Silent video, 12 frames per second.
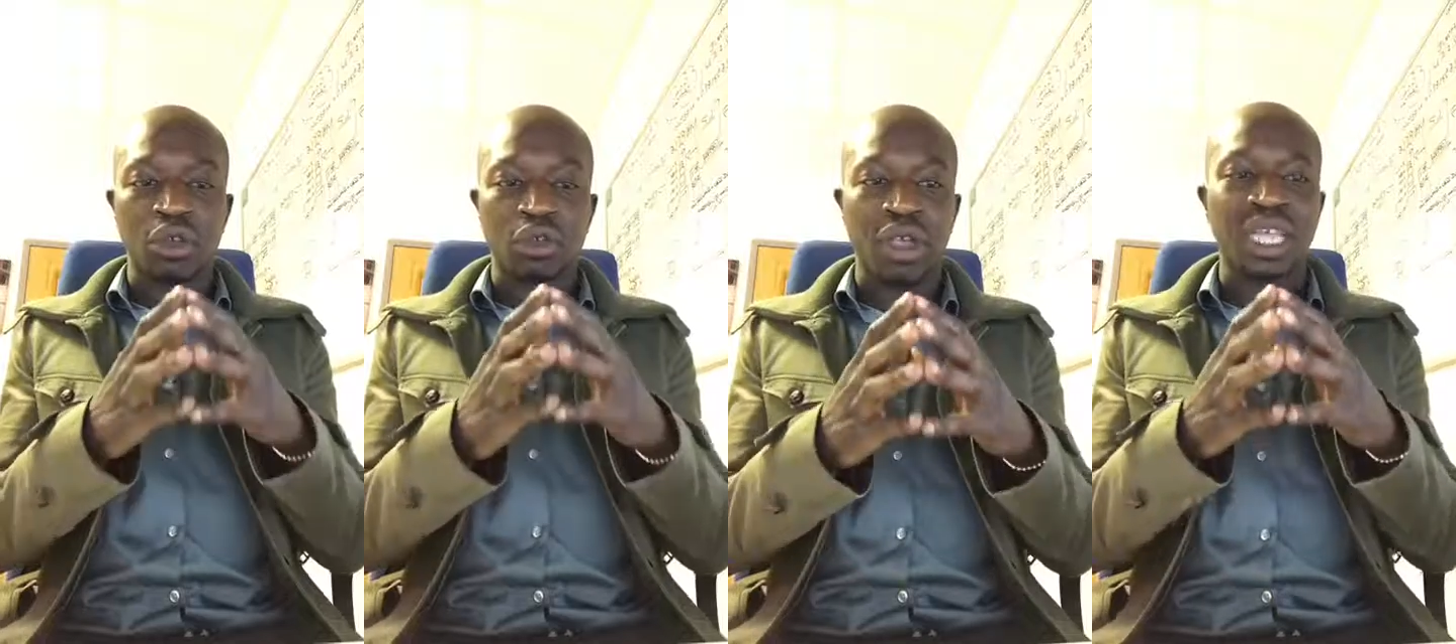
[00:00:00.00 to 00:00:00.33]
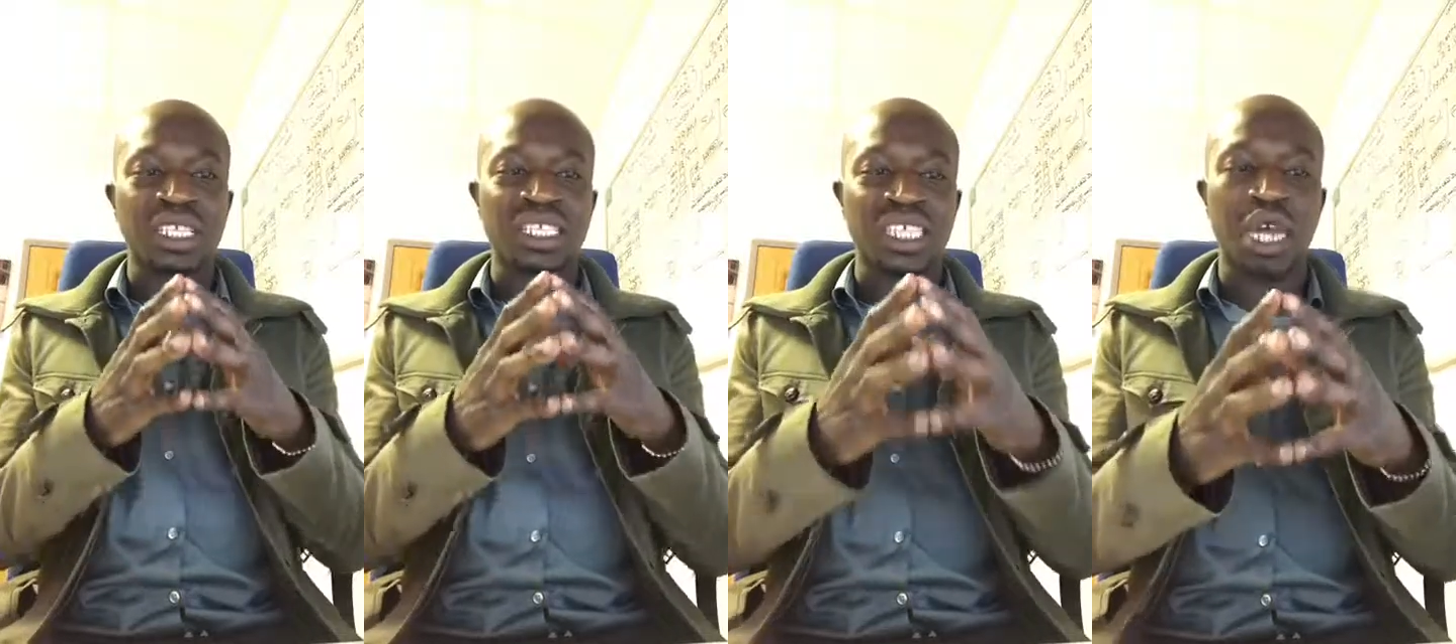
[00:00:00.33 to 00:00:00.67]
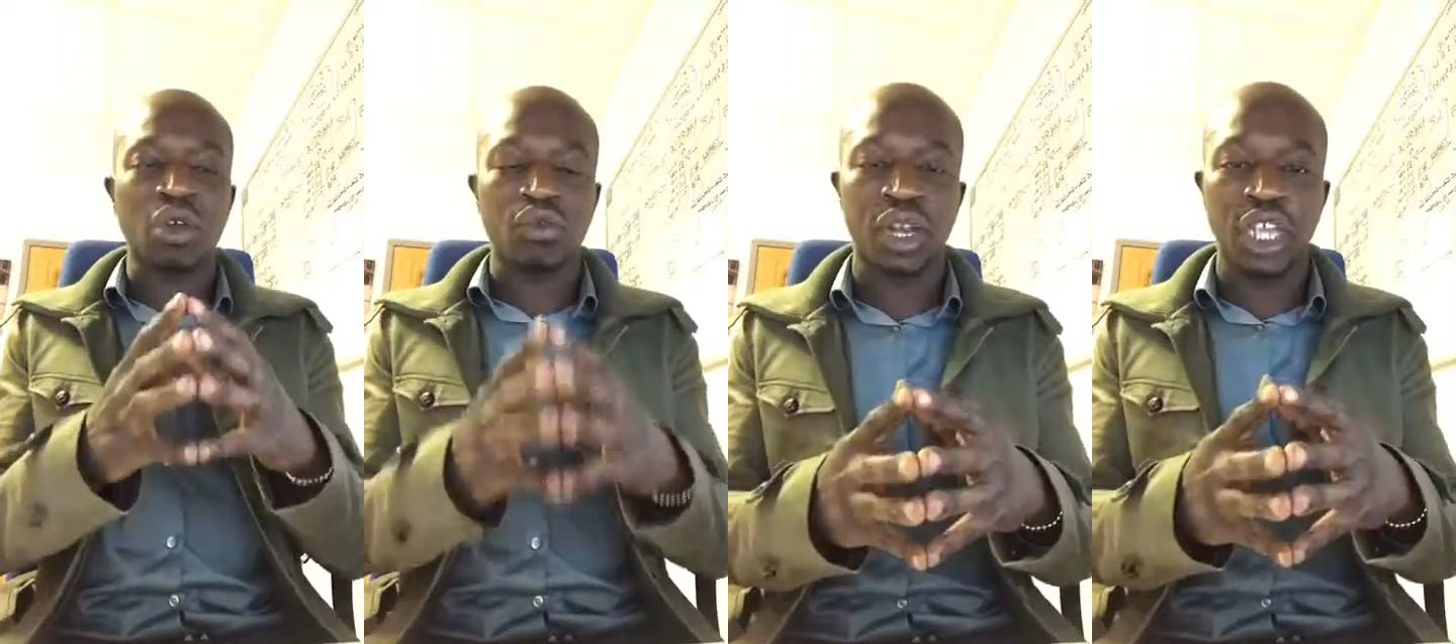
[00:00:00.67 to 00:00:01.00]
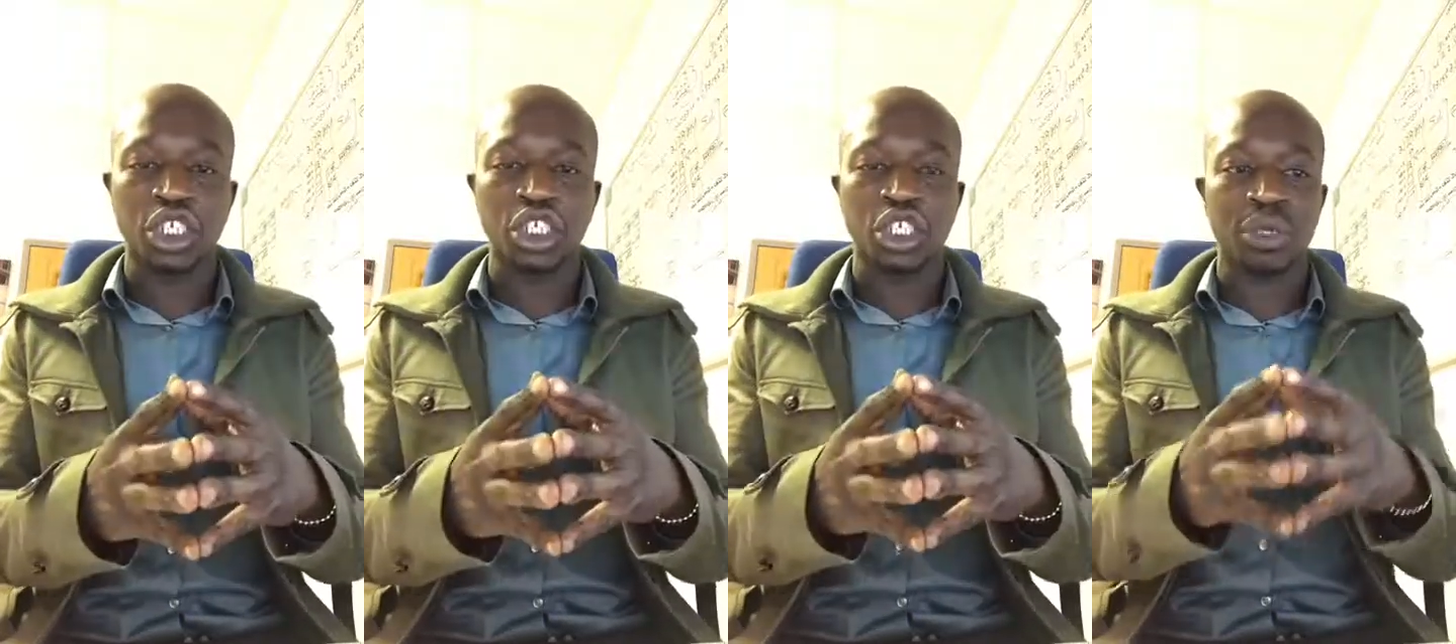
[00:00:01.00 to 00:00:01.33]
create a sound
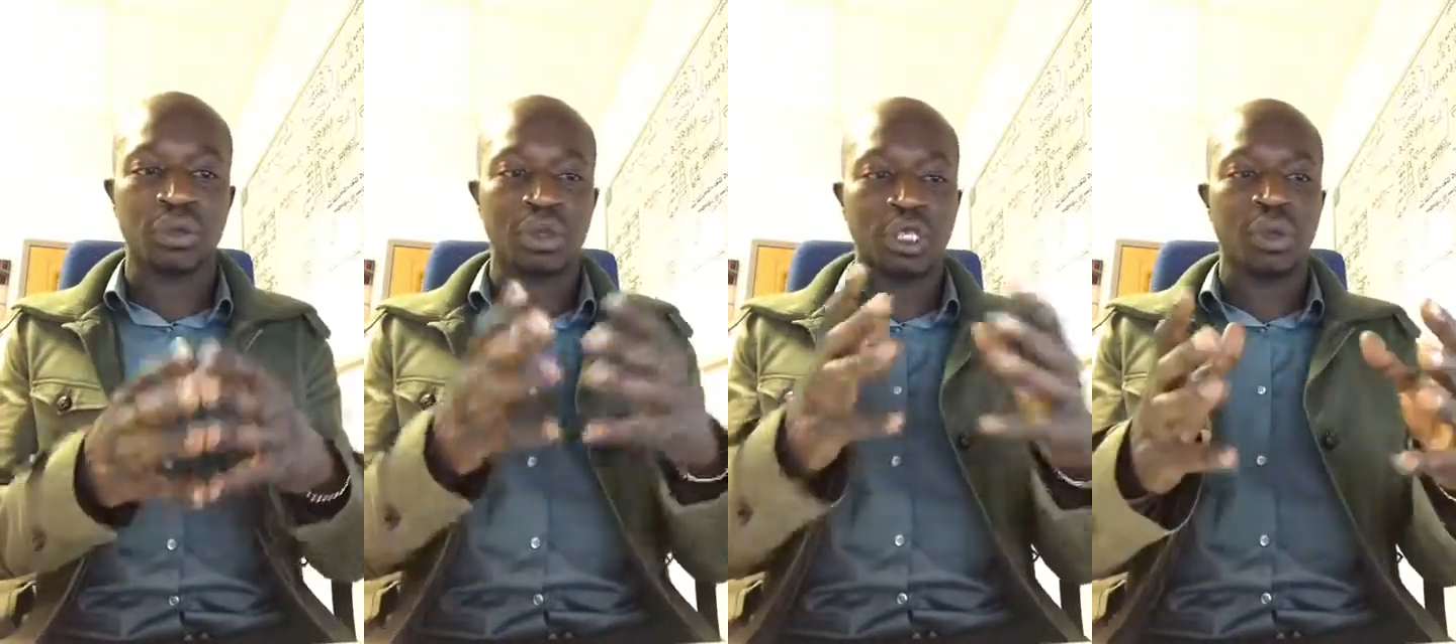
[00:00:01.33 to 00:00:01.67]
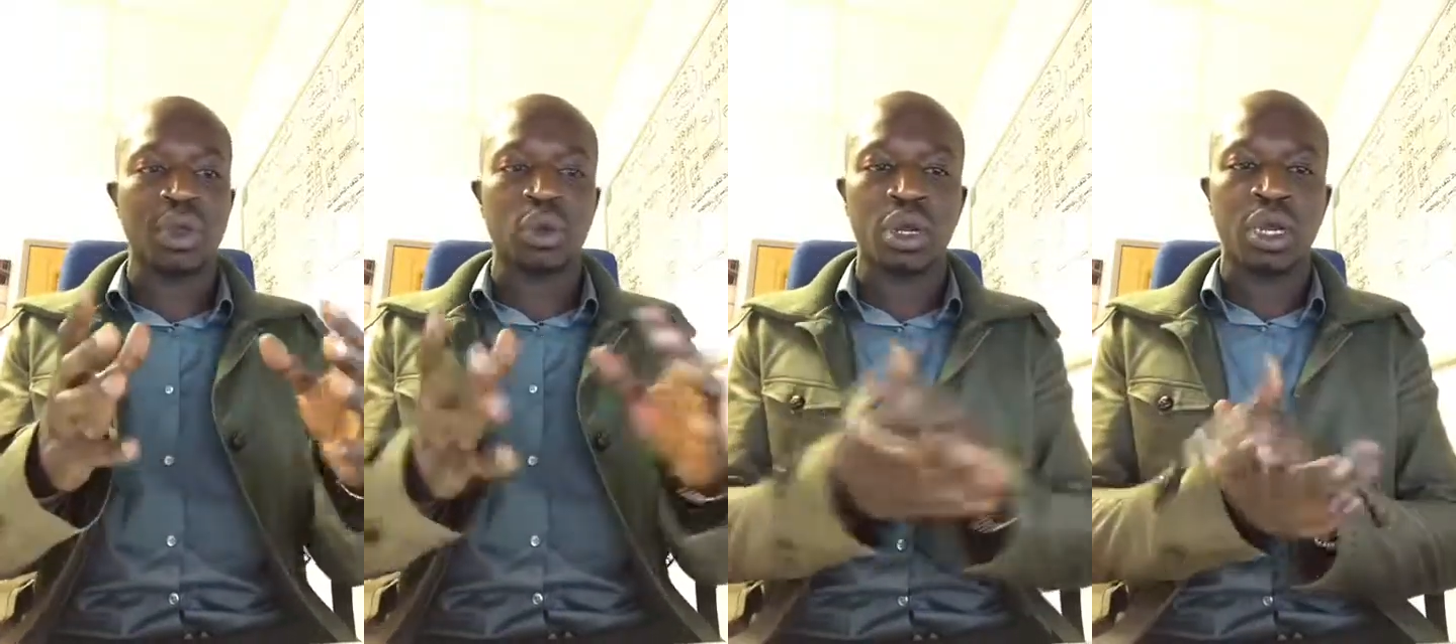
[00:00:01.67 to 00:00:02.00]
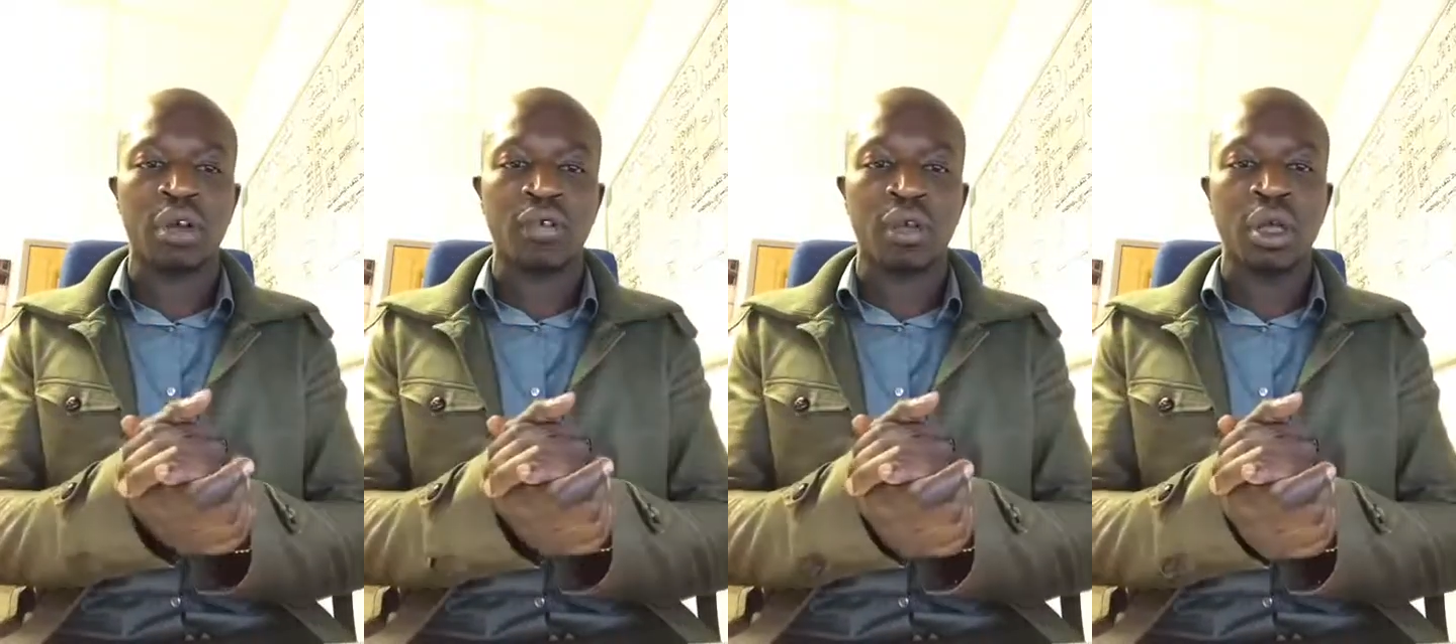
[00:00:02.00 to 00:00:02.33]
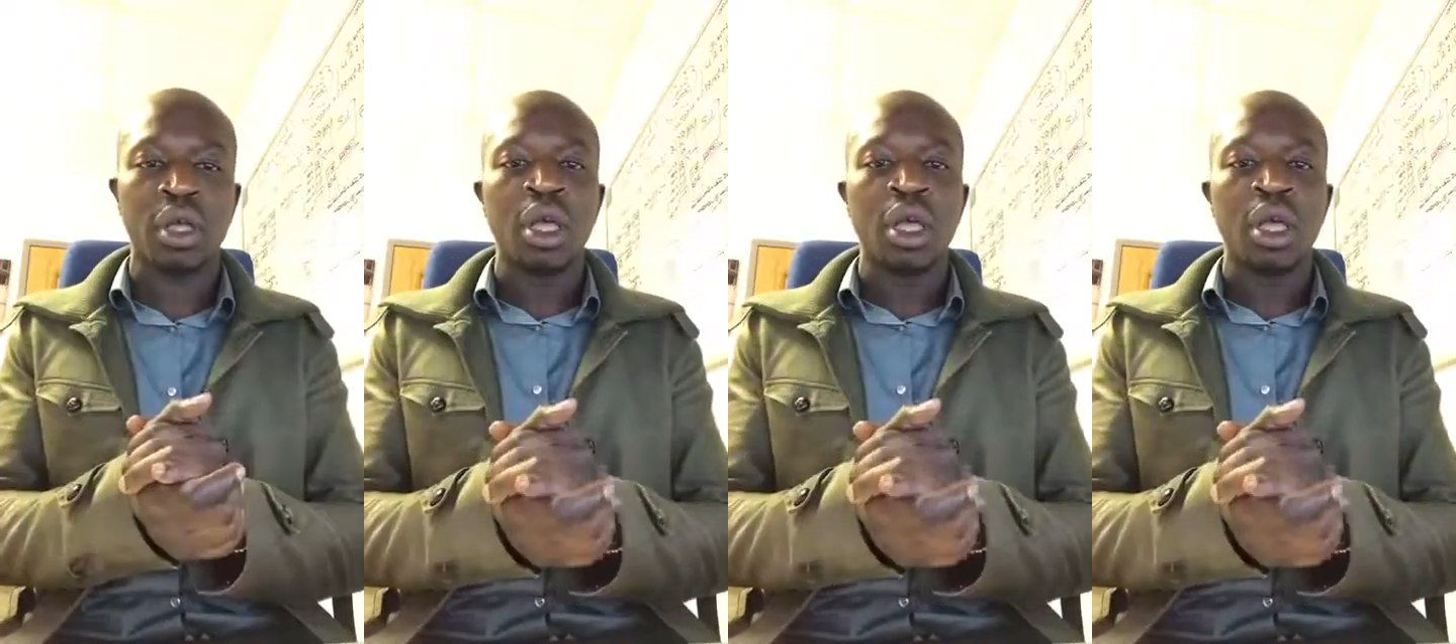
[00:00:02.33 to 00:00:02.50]
relationship, respect one another,